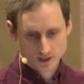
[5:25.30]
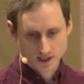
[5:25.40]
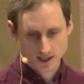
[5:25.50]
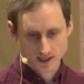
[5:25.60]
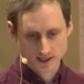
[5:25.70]

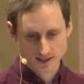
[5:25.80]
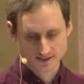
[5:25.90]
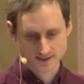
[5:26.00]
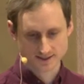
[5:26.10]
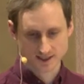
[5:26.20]
As
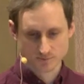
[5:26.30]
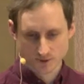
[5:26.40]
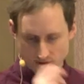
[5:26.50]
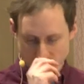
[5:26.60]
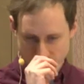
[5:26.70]
an
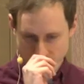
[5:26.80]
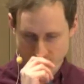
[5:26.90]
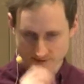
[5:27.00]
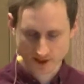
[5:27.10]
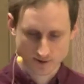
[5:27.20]
example of
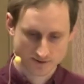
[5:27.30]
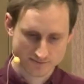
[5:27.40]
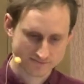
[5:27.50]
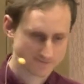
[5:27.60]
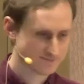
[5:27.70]
how
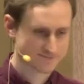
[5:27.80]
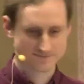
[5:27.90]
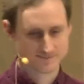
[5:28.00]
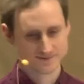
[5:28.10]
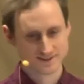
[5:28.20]

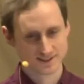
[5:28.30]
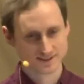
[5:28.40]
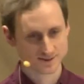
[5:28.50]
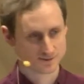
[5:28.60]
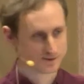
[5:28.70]
it's
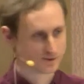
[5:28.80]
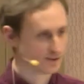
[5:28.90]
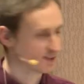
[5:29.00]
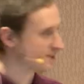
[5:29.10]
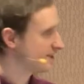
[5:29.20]
sort of
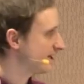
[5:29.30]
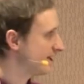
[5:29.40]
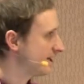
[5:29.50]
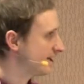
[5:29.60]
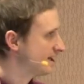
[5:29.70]
caught the
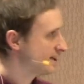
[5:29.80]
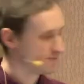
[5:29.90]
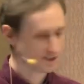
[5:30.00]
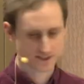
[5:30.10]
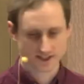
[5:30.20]

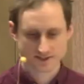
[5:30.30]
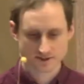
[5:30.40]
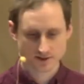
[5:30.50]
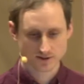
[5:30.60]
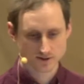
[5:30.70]
imagination
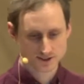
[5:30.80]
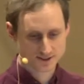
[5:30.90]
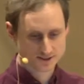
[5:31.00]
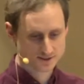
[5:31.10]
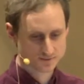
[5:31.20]
of our
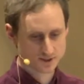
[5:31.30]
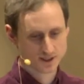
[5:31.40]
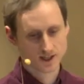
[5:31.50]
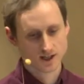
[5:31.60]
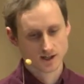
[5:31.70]
audiences. We
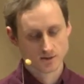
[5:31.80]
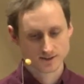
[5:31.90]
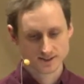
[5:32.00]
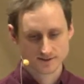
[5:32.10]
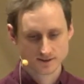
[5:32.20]

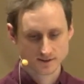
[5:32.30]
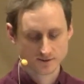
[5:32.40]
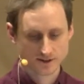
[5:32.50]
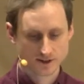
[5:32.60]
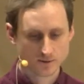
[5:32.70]
seem to do
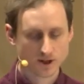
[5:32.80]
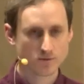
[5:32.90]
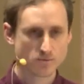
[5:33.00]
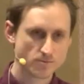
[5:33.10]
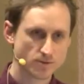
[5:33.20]
very well
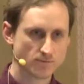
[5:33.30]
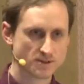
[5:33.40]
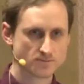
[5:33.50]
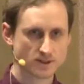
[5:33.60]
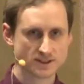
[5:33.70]
when we
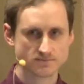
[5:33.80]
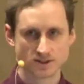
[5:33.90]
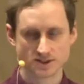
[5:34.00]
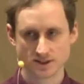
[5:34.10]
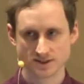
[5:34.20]
publish police
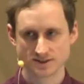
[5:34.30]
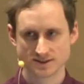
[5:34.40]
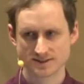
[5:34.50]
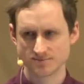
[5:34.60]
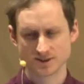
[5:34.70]
mugshots.
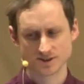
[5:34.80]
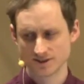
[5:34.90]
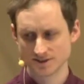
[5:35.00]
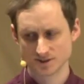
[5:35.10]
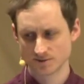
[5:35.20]
Is
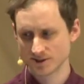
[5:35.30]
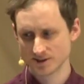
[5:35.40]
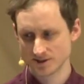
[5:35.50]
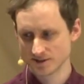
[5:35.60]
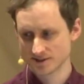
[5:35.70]
mugshots the word
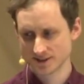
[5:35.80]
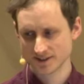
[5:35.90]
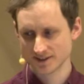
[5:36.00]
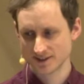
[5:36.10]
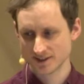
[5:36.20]
you'd use
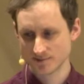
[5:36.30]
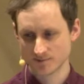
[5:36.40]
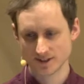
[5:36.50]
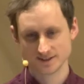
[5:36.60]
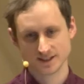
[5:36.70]
here?
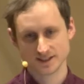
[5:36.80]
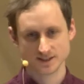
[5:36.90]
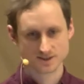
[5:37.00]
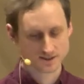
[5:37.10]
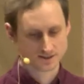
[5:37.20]
Police ID
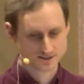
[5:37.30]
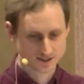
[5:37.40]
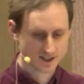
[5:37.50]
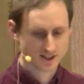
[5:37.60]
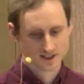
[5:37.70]
shots.
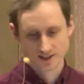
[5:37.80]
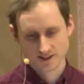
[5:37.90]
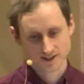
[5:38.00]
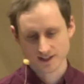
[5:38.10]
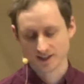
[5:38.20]

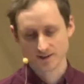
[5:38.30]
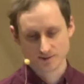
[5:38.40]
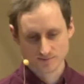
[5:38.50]
Yeah.